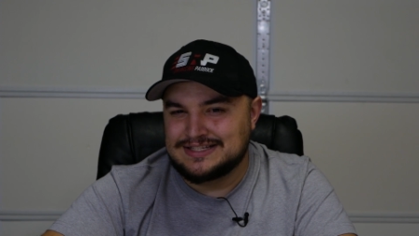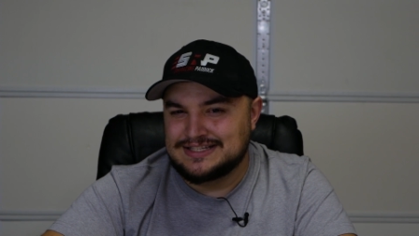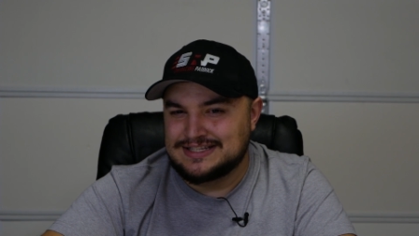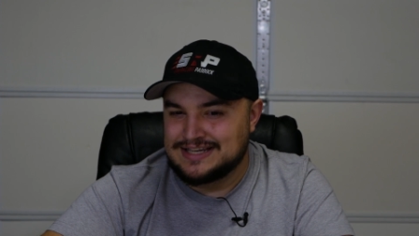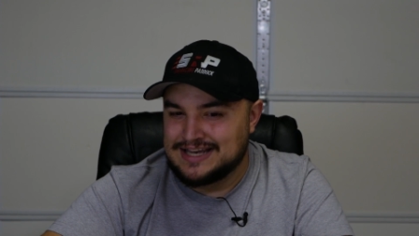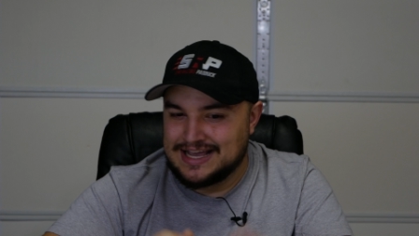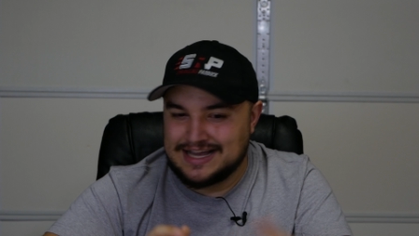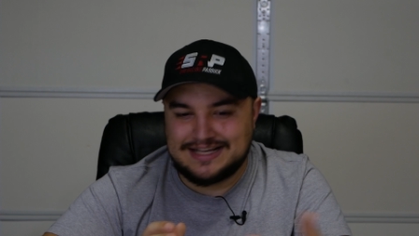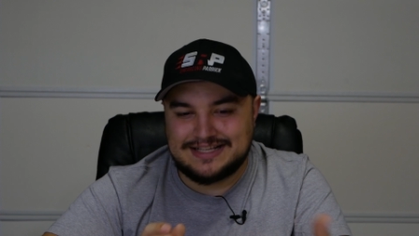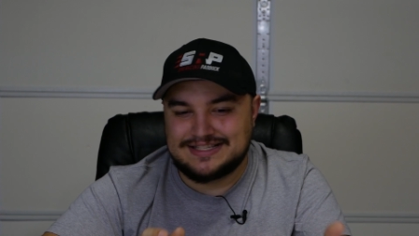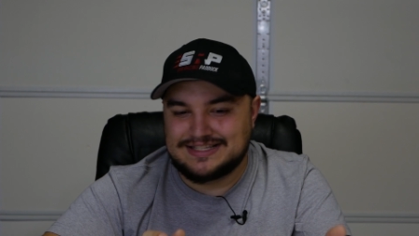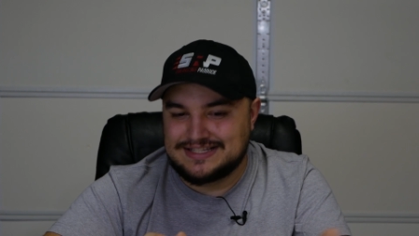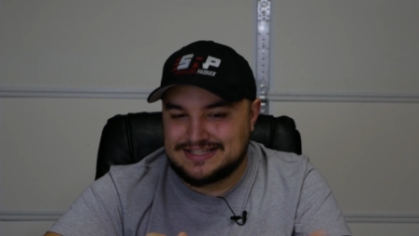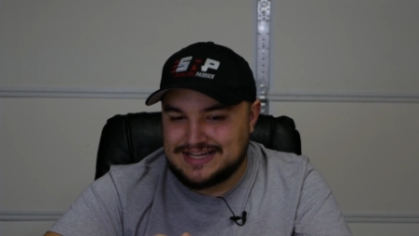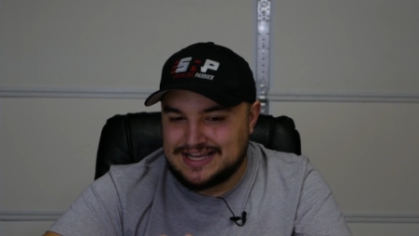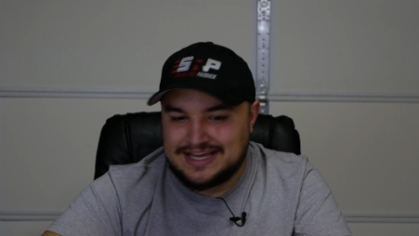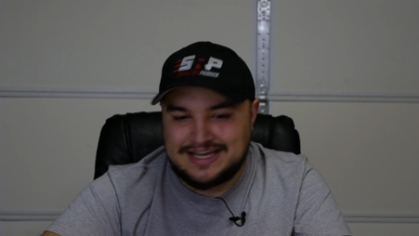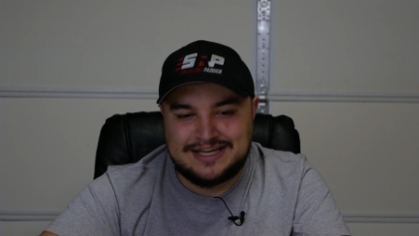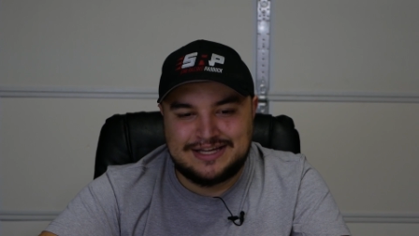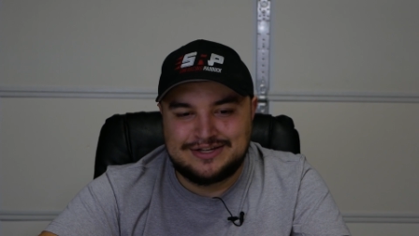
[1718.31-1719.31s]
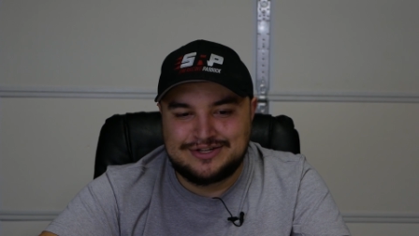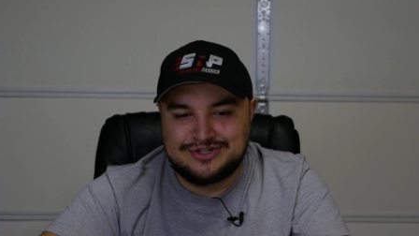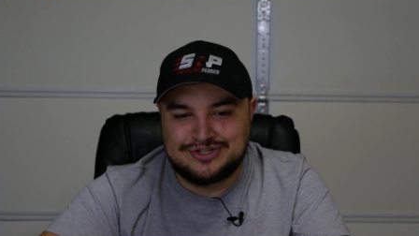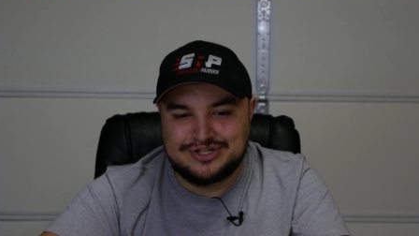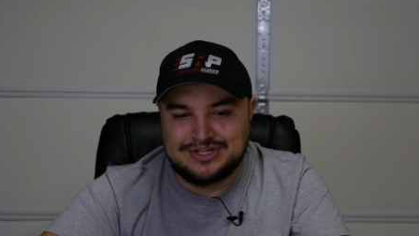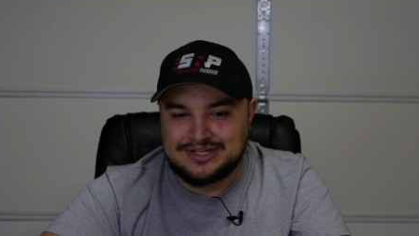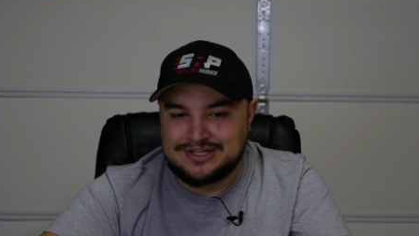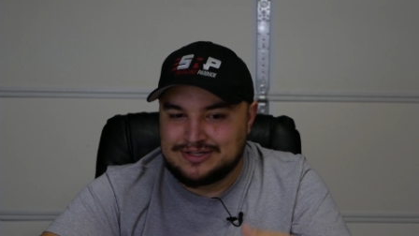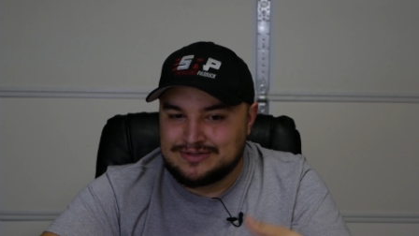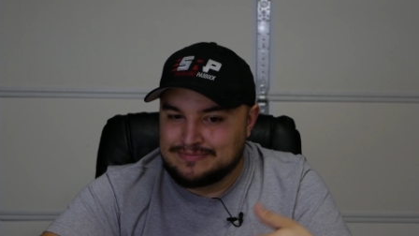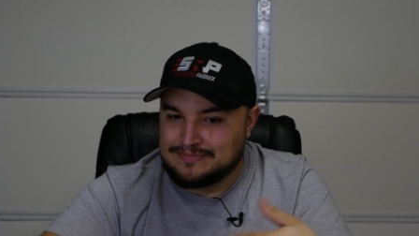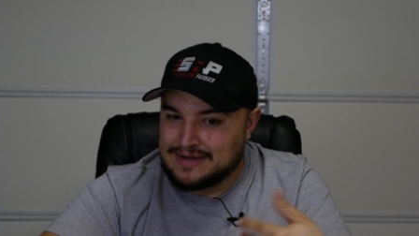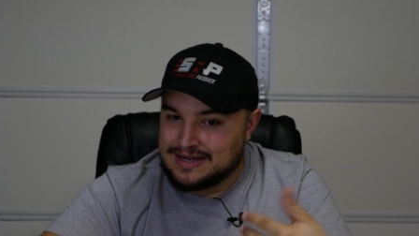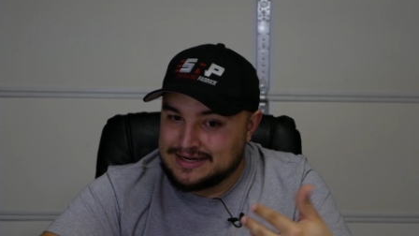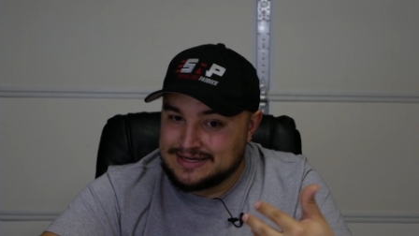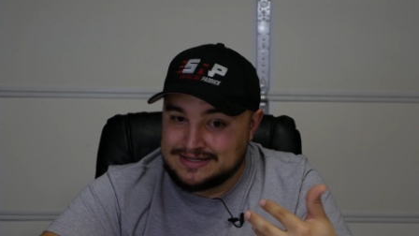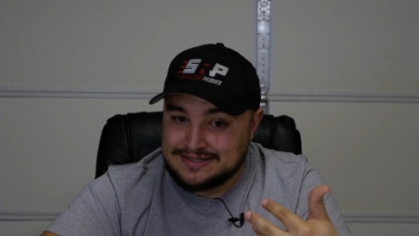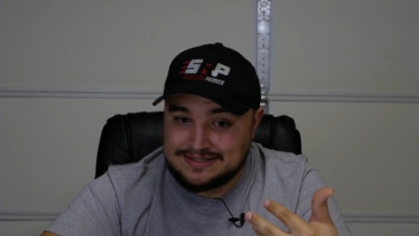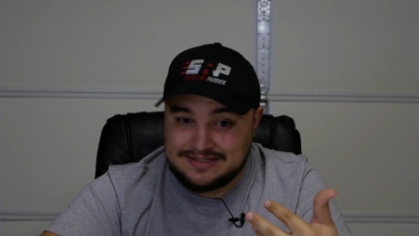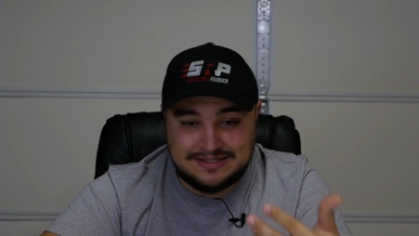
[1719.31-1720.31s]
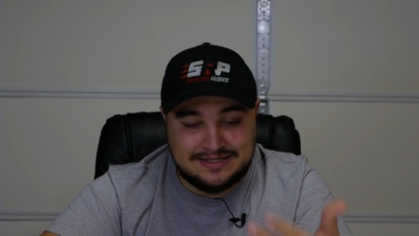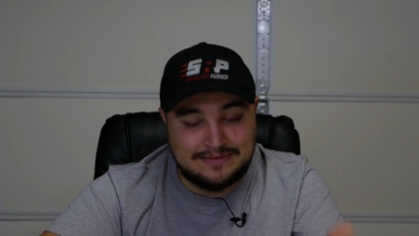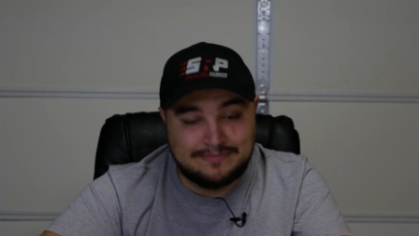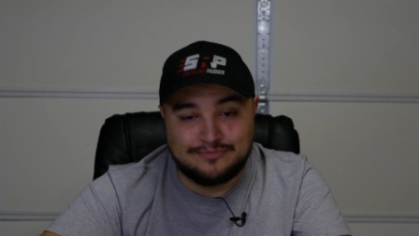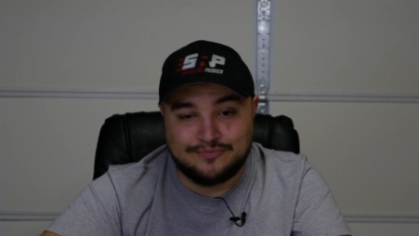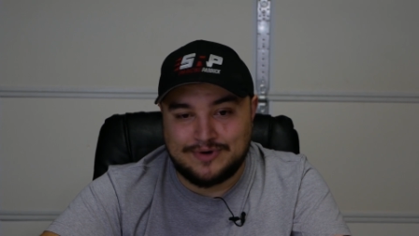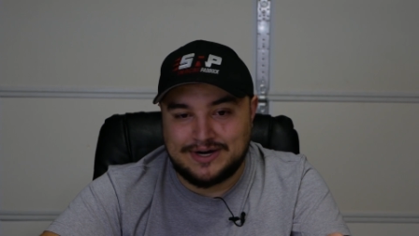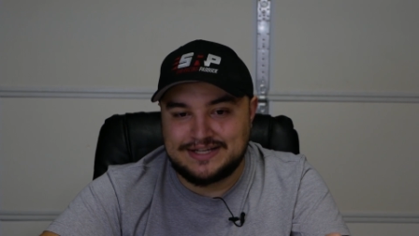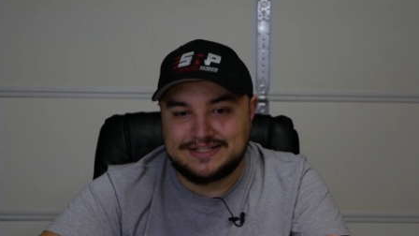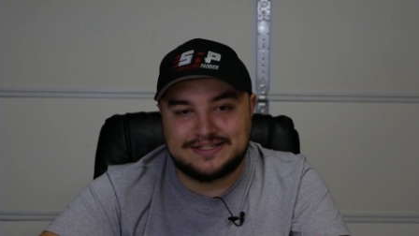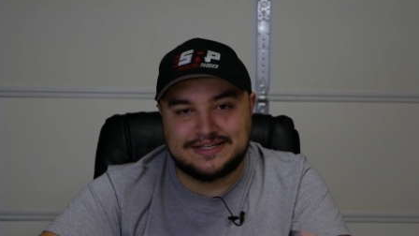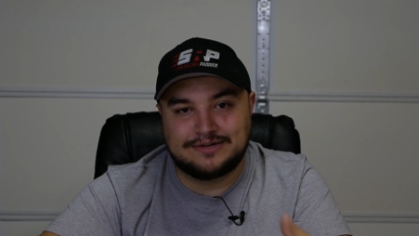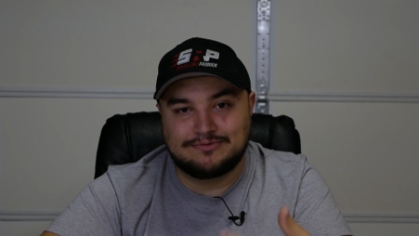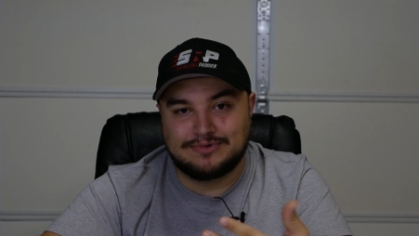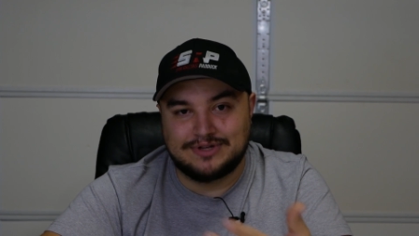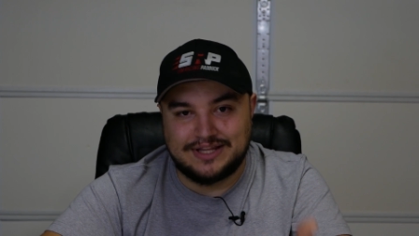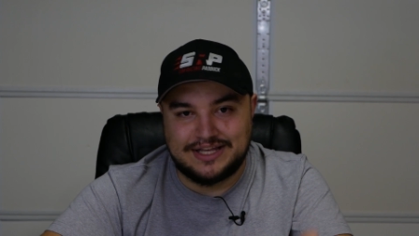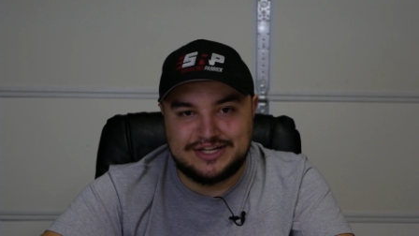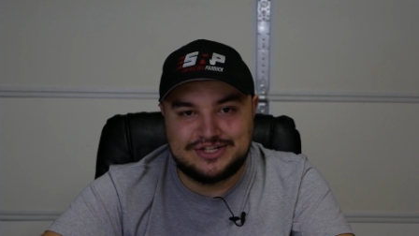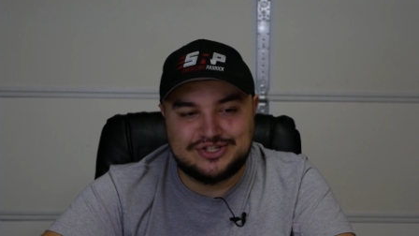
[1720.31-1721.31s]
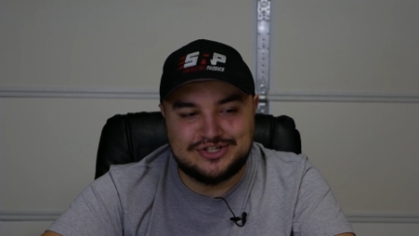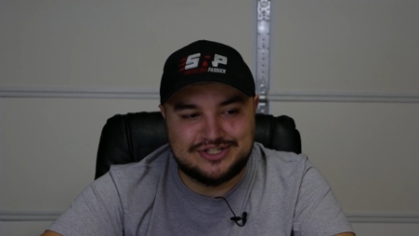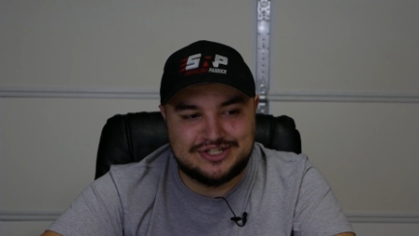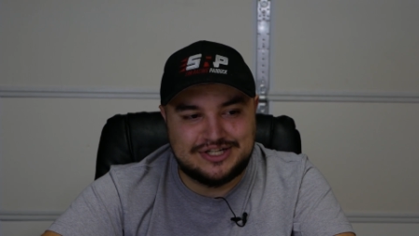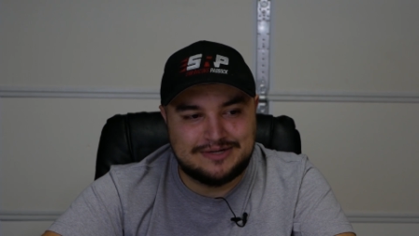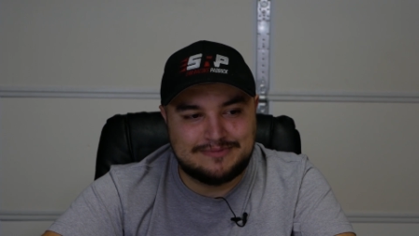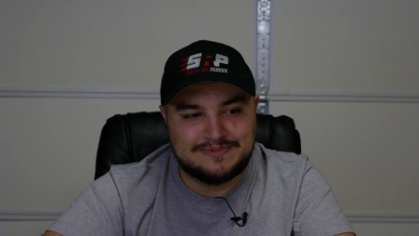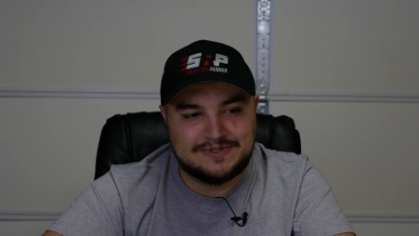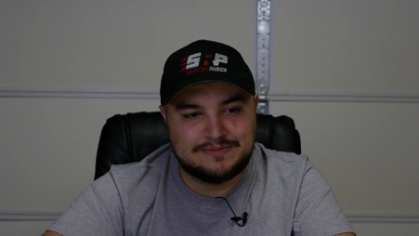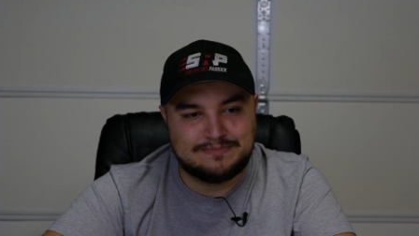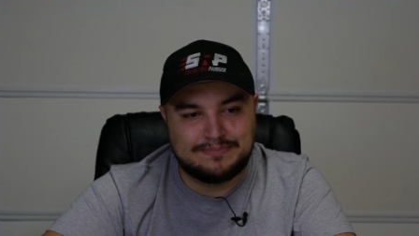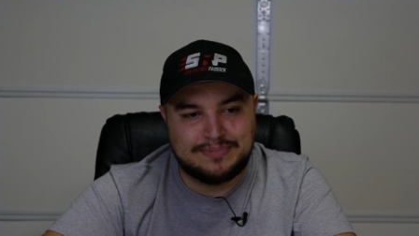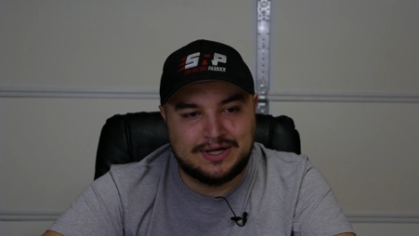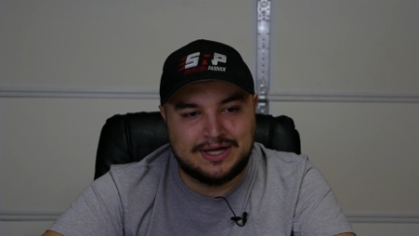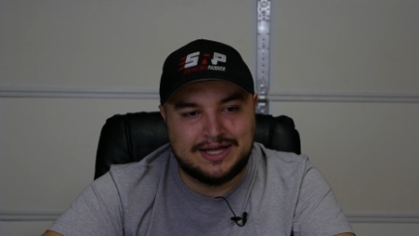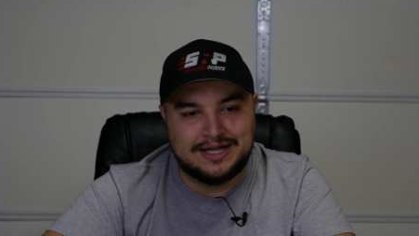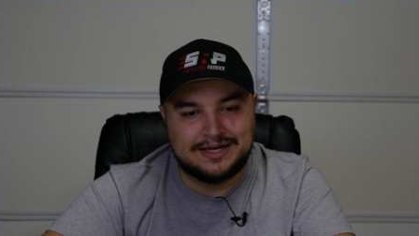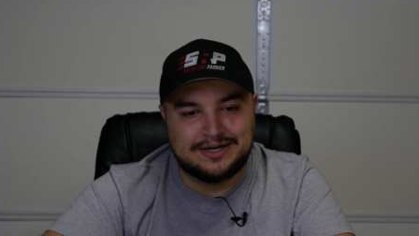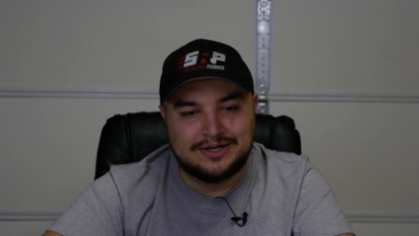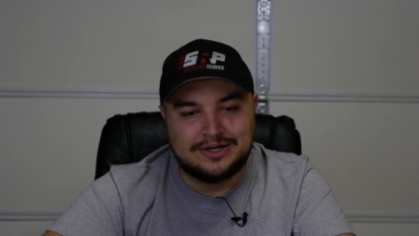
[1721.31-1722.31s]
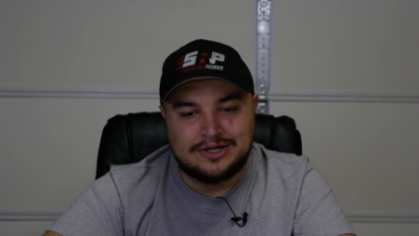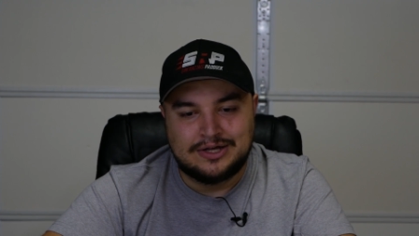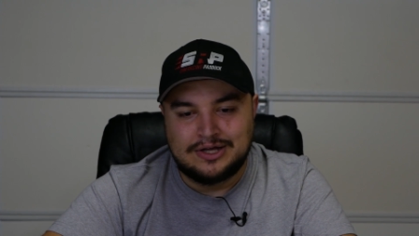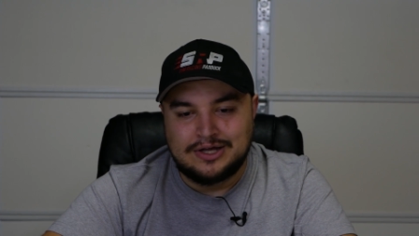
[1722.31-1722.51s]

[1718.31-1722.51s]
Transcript: next stage in my sim racing relationships. But